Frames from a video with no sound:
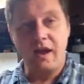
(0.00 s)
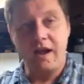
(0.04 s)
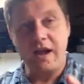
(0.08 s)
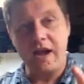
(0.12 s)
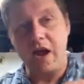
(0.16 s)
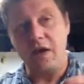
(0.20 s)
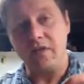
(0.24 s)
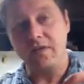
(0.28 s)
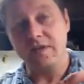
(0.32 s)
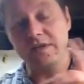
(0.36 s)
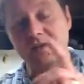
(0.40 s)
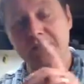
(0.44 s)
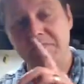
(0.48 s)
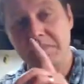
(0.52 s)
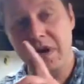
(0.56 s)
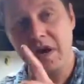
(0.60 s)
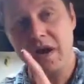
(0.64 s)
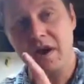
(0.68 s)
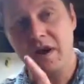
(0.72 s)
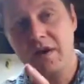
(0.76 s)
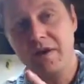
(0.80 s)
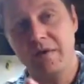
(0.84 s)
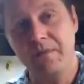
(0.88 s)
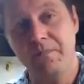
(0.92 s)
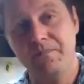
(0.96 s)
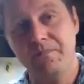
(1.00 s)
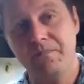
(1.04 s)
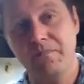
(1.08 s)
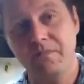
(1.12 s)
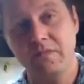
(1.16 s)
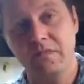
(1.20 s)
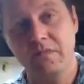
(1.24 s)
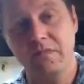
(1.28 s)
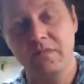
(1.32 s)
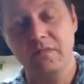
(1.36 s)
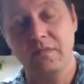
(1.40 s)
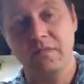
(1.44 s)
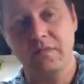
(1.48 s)
Now this beer,
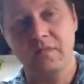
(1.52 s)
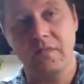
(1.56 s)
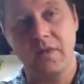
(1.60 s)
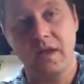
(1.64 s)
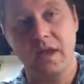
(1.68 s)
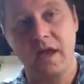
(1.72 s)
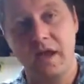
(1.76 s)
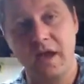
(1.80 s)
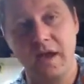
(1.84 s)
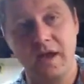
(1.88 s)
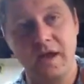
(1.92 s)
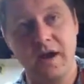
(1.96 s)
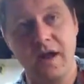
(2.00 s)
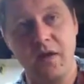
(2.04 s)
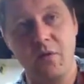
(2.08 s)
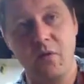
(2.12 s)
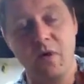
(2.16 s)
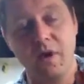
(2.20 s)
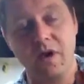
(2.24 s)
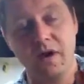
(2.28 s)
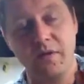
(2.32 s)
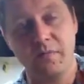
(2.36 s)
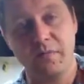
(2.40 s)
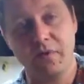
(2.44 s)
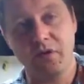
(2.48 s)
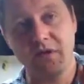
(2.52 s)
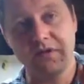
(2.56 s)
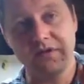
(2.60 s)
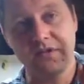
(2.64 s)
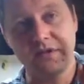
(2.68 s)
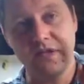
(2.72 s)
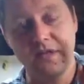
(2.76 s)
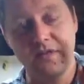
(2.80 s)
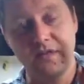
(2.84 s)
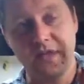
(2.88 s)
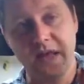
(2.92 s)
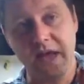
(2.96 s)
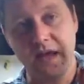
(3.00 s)
and I want to
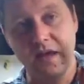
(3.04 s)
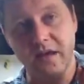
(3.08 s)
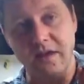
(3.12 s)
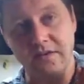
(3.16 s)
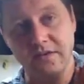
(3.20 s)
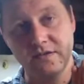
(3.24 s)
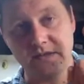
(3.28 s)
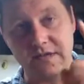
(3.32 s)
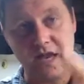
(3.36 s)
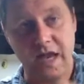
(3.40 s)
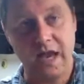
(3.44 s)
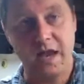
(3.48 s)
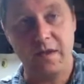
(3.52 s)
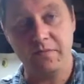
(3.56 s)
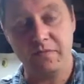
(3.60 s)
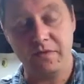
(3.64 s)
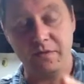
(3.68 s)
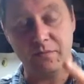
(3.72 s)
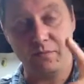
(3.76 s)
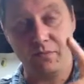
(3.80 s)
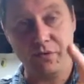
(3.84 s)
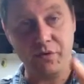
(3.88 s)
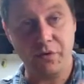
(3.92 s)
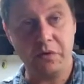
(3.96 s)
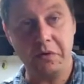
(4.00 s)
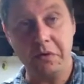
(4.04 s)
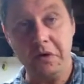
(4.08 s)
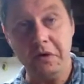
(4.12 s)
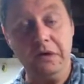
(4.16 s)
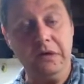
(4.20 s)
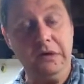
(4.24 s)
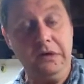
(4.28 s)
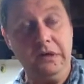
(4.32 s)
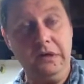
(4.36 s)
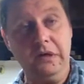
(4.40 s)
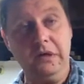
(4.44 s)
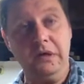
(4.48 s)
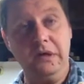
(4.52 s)
personally thank Sam the brewer
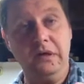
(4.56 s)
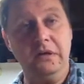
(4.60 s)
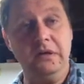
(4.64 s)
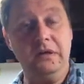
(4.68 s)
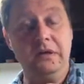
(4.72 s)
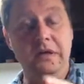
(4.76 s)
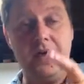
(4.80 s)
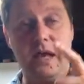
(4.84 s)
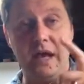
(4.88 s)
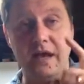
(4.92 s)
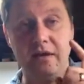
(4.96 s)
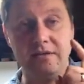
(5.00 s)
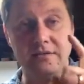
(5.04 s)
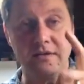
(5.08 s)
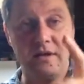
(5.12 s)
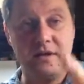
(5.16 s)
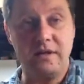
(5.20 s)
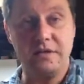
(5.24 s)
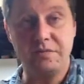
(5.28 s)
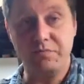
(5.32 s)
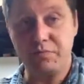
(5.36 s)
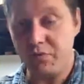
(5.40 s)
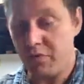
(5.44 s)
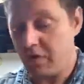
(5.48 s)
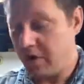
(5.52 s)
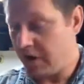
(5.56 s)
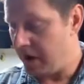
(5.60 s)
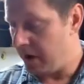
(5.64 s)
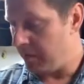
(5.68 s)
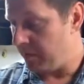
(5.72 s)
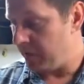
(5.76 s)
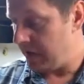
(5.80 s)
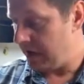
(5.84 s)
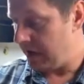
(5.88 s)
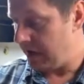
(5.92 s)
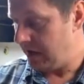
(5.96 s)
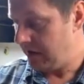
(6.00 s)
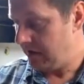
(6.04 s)
at Sawdust Brewing
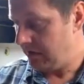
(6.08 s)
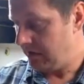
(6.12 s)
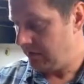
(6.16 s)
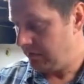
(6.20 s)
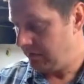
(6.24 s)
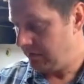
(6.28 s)
Company,